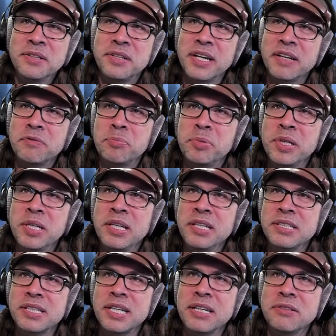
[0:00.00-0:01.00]
Def
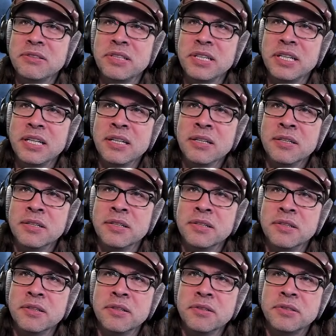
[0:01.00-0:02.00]
P is out there.
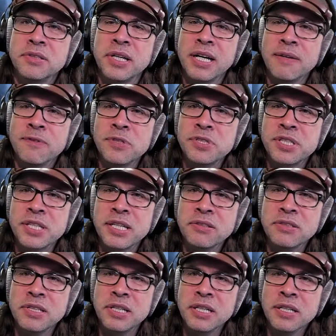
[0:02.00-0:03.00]
Tapper's
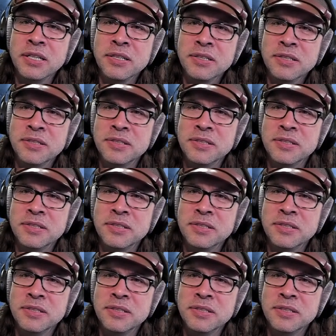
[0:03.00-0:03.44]
out there.